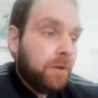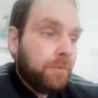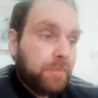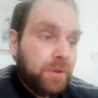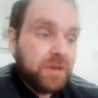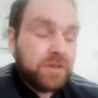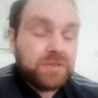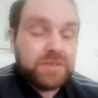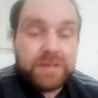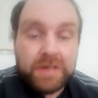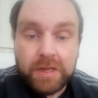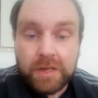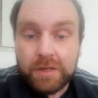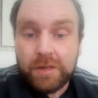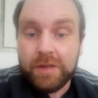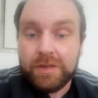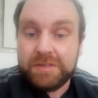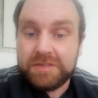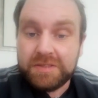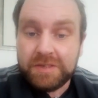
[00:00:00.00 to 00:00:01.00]
Personally, I'd
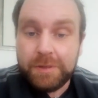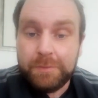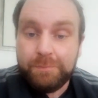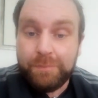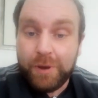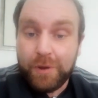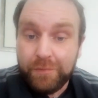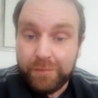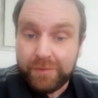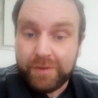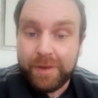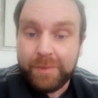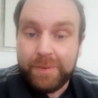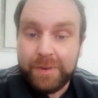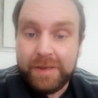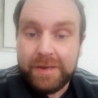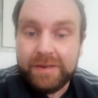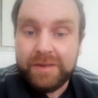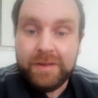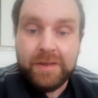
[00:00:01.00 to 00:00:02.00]
like to see them both come
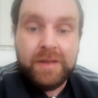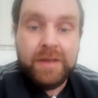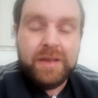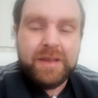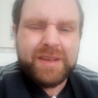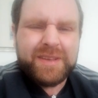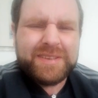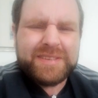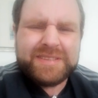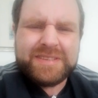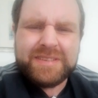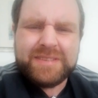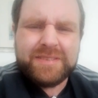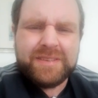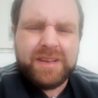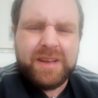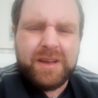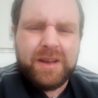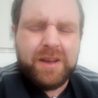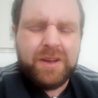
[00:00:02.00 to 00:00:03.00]
in, because
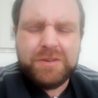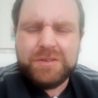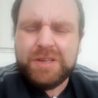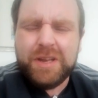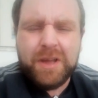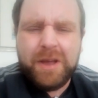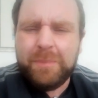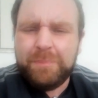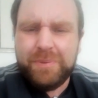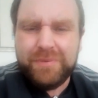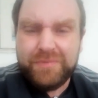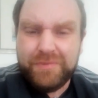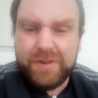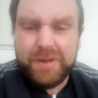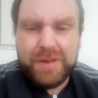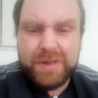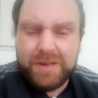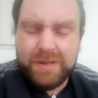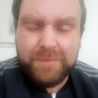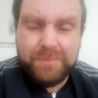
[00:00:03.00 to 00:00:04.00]
I
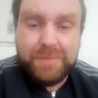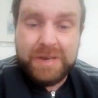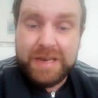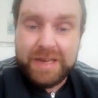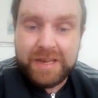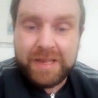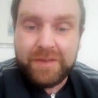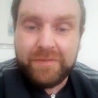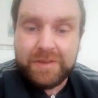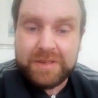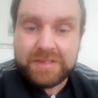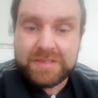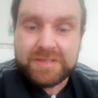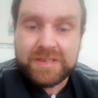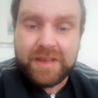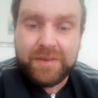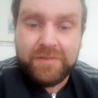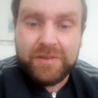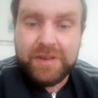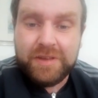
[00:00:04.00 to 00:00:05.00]
prefer
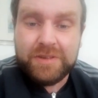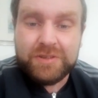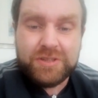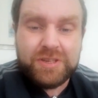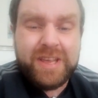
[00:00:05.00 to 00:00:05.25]
Milinkovic-Savic.